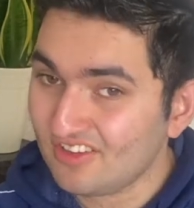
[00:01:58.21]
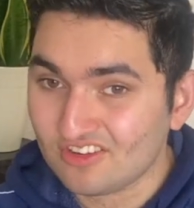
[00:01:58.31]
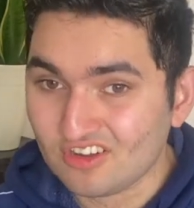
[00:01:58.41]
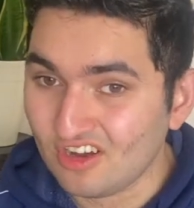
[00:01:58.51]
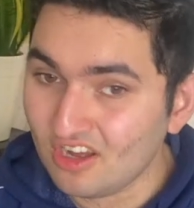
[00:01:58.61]
You've
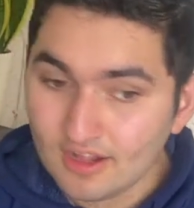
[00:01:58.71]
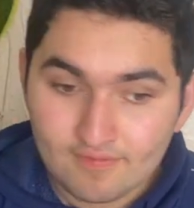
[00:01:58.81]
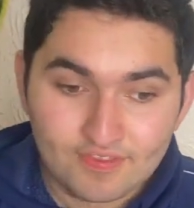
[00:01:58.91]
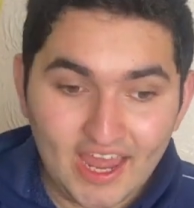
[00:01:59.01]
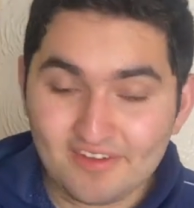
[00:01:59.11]
got
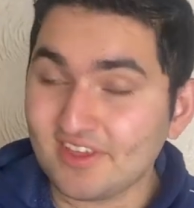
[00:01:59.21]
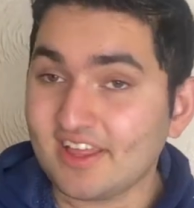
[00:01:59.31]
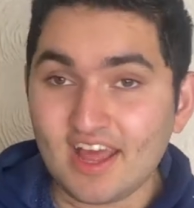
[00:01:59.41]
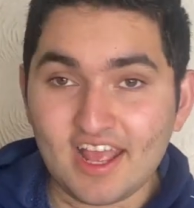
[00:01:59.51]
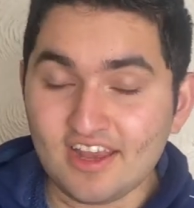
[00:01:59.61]
Harry
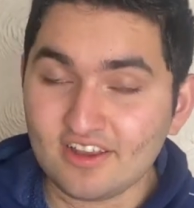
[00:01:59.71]
Kane.